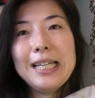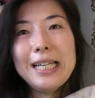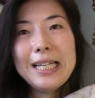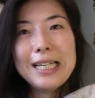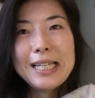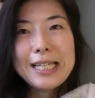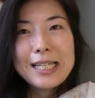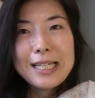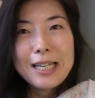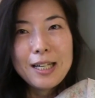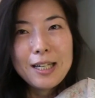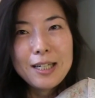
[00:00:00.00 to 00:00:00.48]

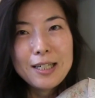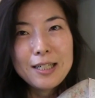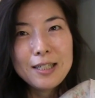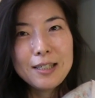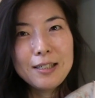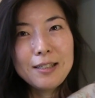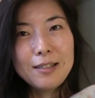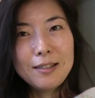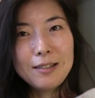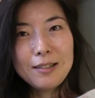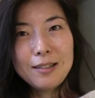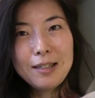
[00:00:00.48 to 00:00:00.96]
This is a
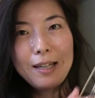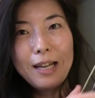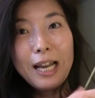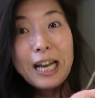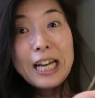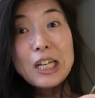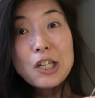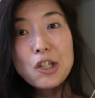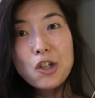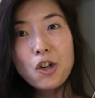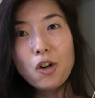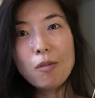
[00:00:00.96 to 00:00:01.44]
little
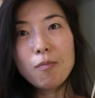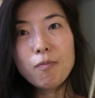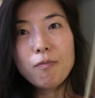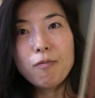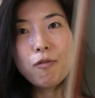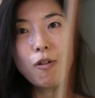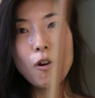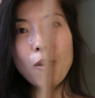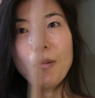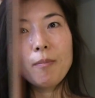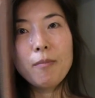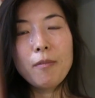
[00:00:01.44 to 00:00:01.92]
excerpt
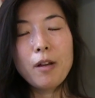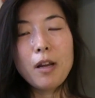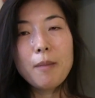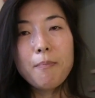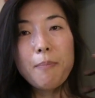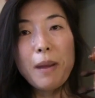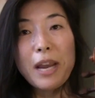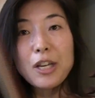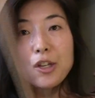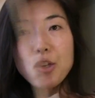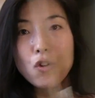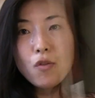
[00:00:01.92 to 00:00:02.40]
from
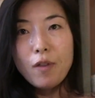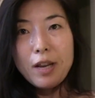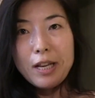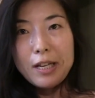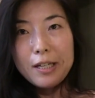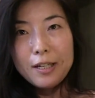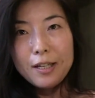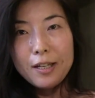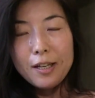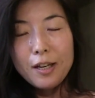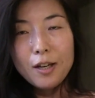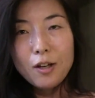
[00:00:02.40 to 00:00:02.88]

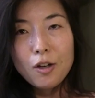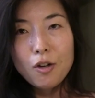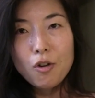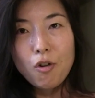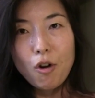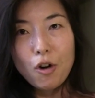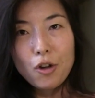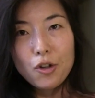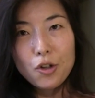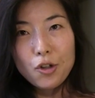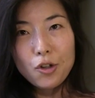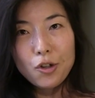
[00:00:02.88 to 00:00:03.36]
Beethoven's
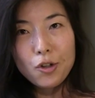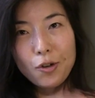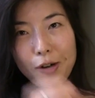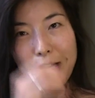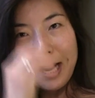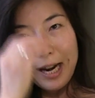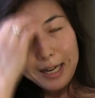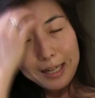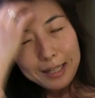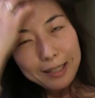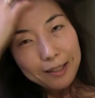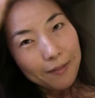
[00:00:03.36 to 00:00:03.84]
Kreutzer
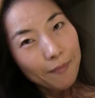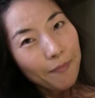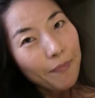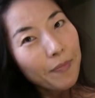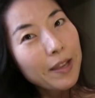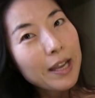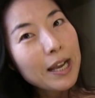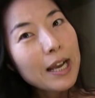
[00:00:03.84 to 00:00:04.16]
Sonata.